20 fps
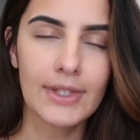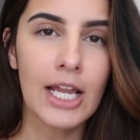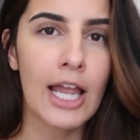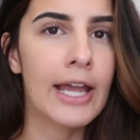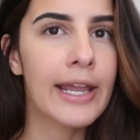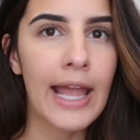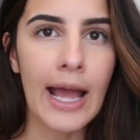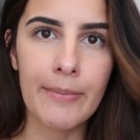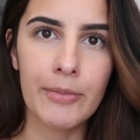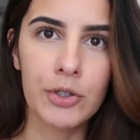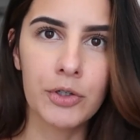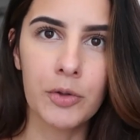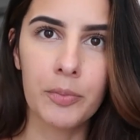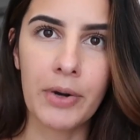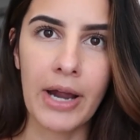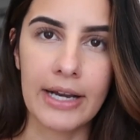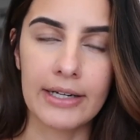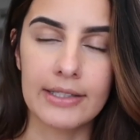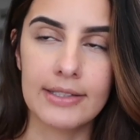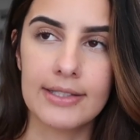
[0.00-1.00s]
a chemical
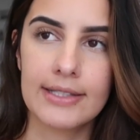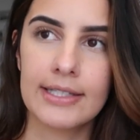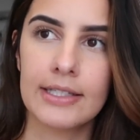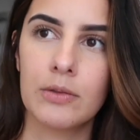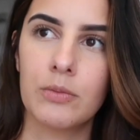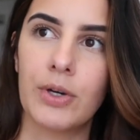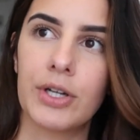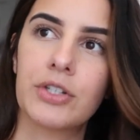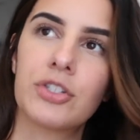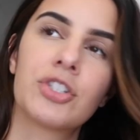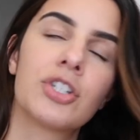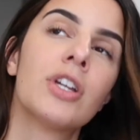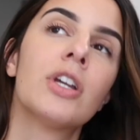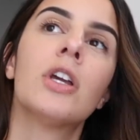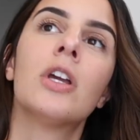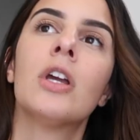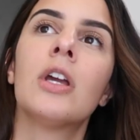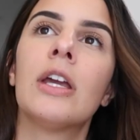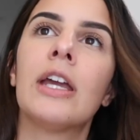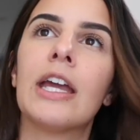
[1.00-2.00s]
pregnancy, which
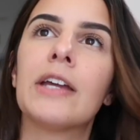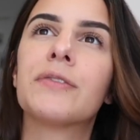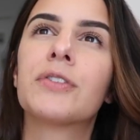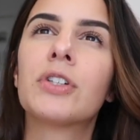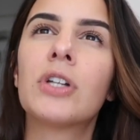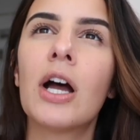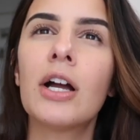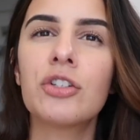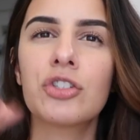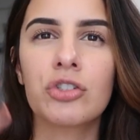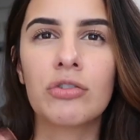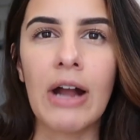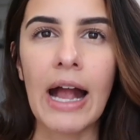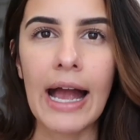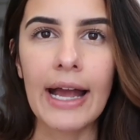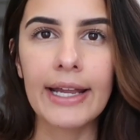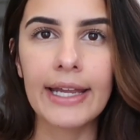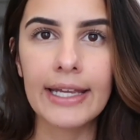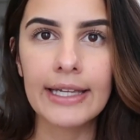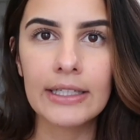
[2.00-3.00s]
if you're not
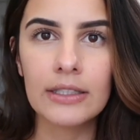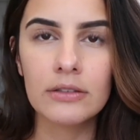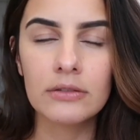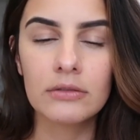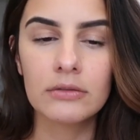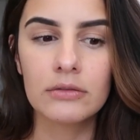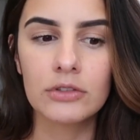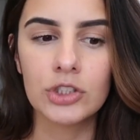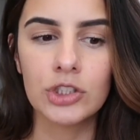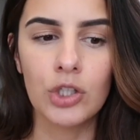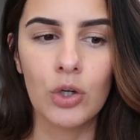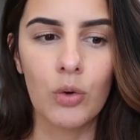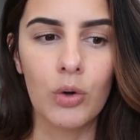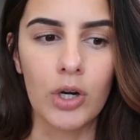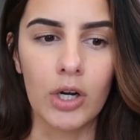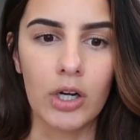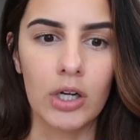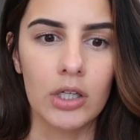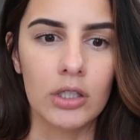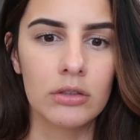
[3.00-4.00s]
tracking
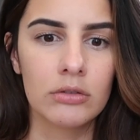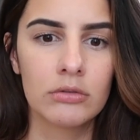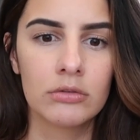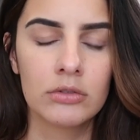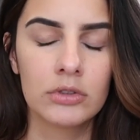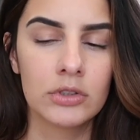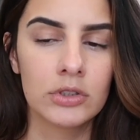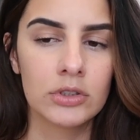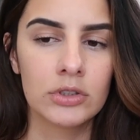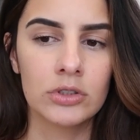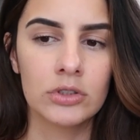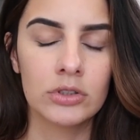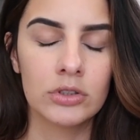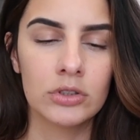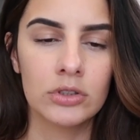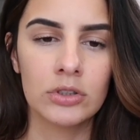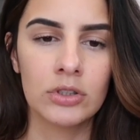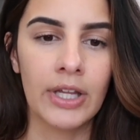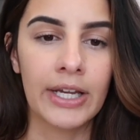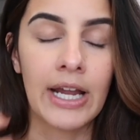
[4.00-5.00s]
your,
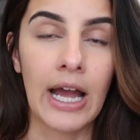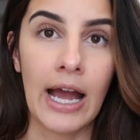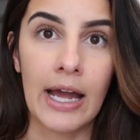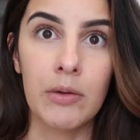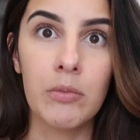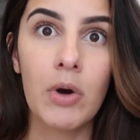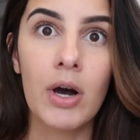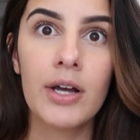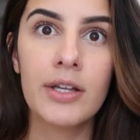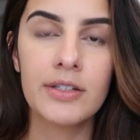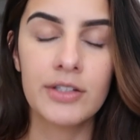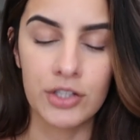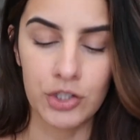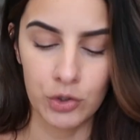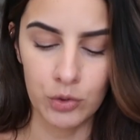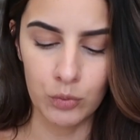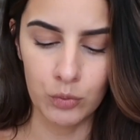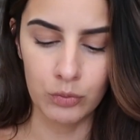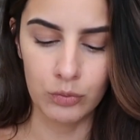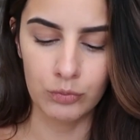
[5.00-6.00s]
like I was,
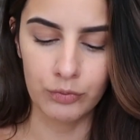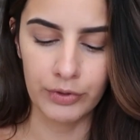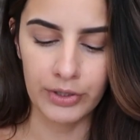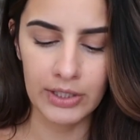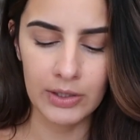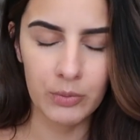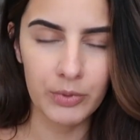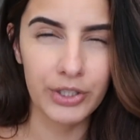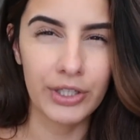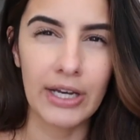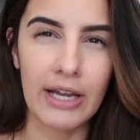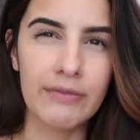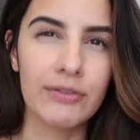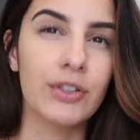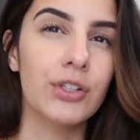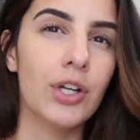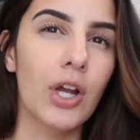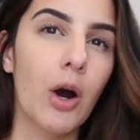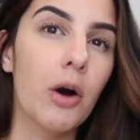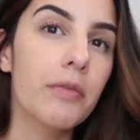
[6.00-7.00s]
you really wouldn't
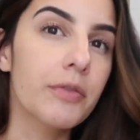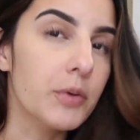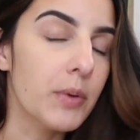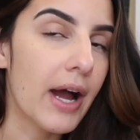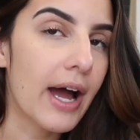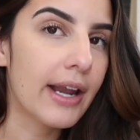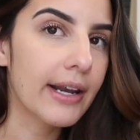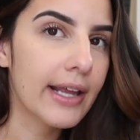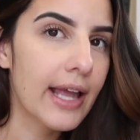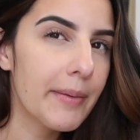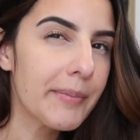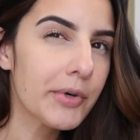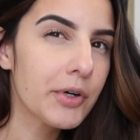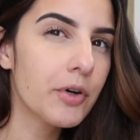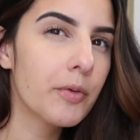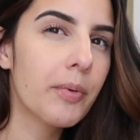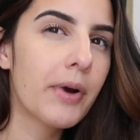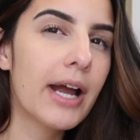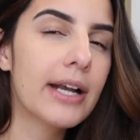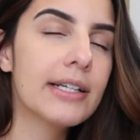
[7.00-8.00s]
ever know if you had a
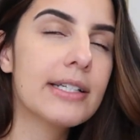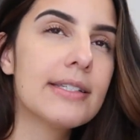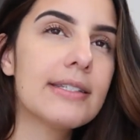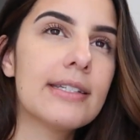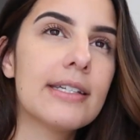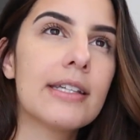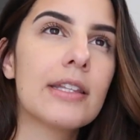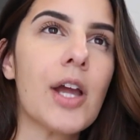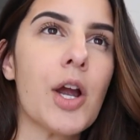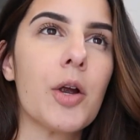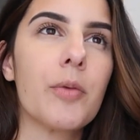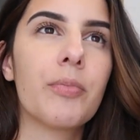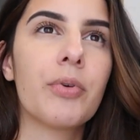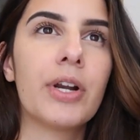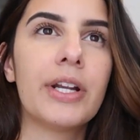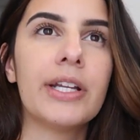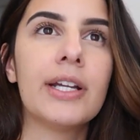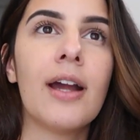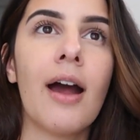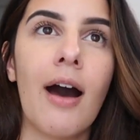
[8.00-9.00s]
chemical pregnancy. They're
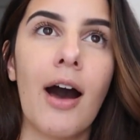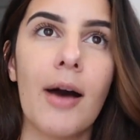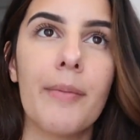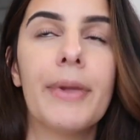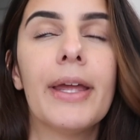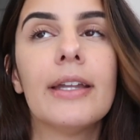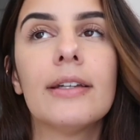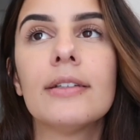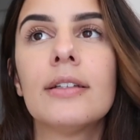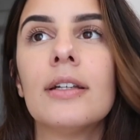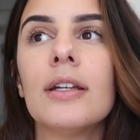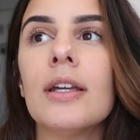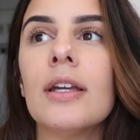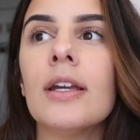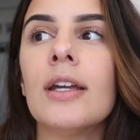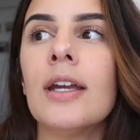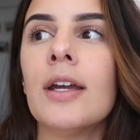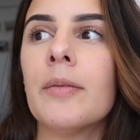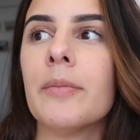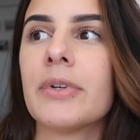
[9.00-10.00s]
pretty common,
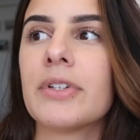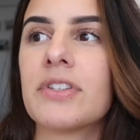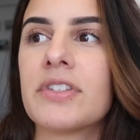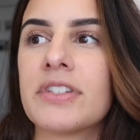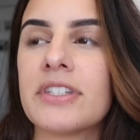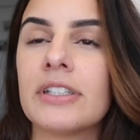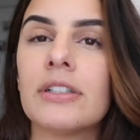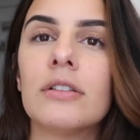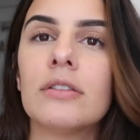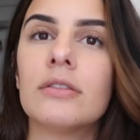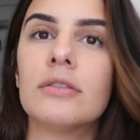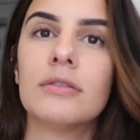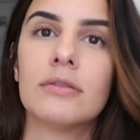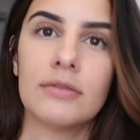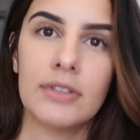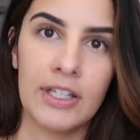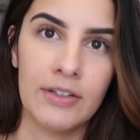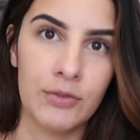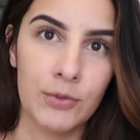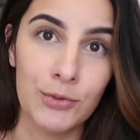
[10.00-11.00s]
but
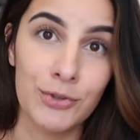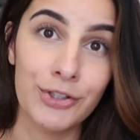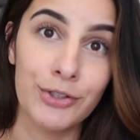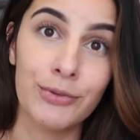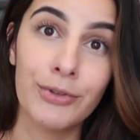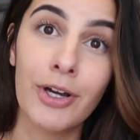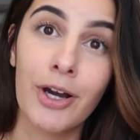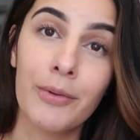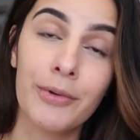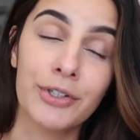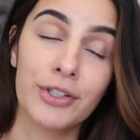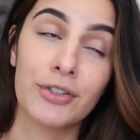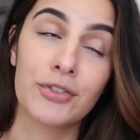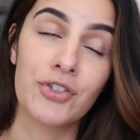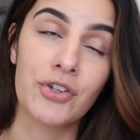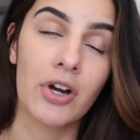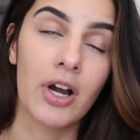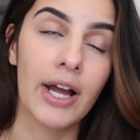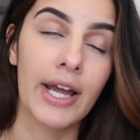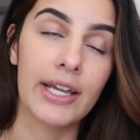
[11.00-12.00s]
still, if you do know and you're
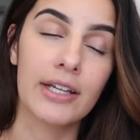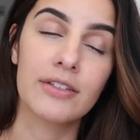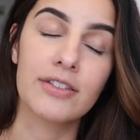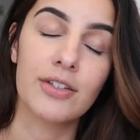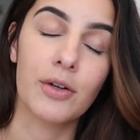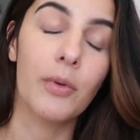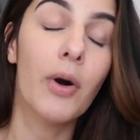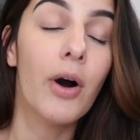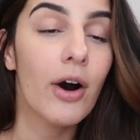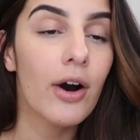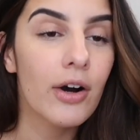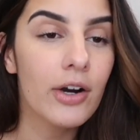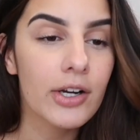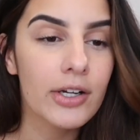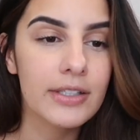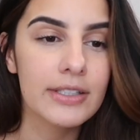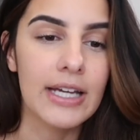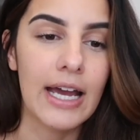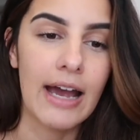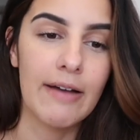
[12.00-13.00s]
trying so
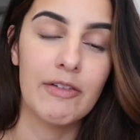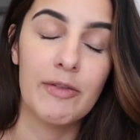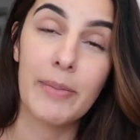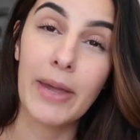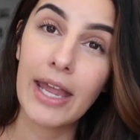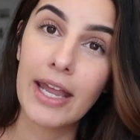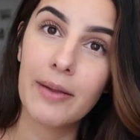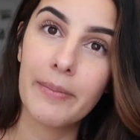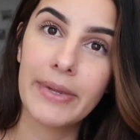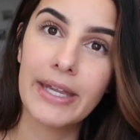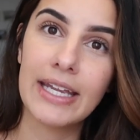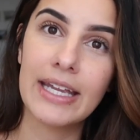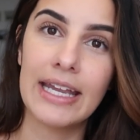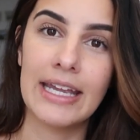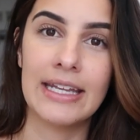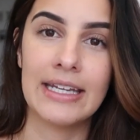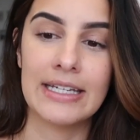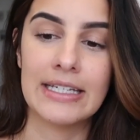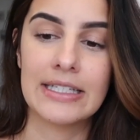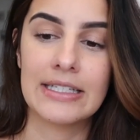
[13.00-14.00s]
hard to have a baby,
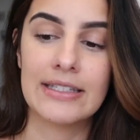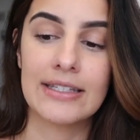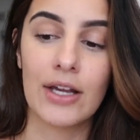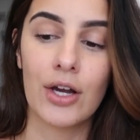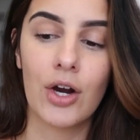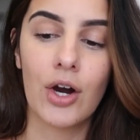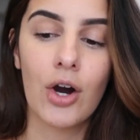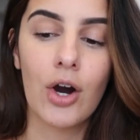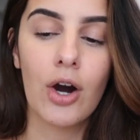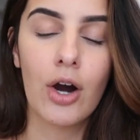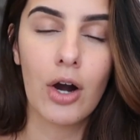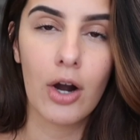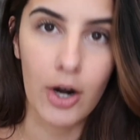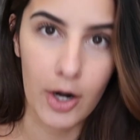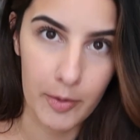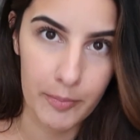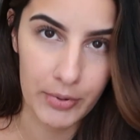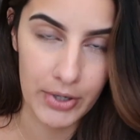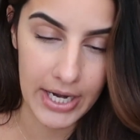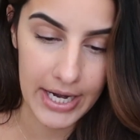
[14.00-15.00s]
it is
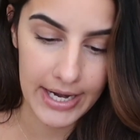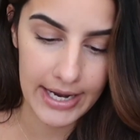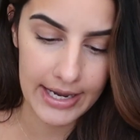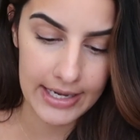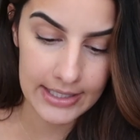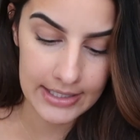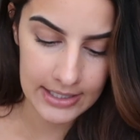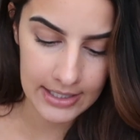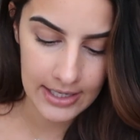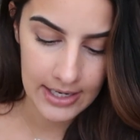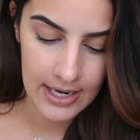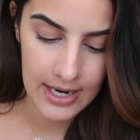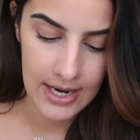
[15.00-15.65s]
heartbreaking.